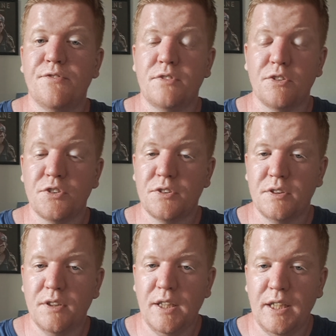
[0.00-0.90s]
those
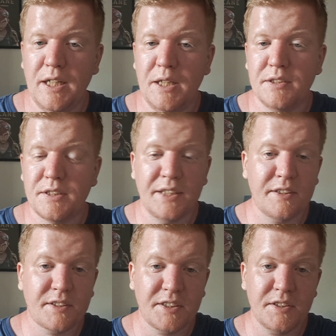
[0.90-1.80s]

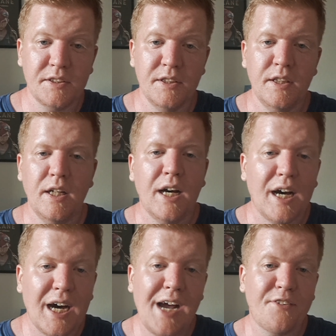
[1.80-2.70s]
sentences.
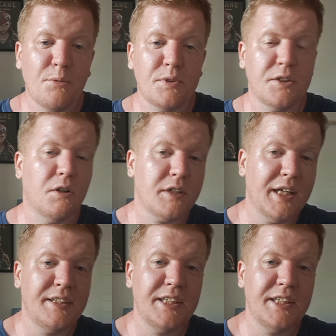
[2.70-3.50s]
I interpreted, okay,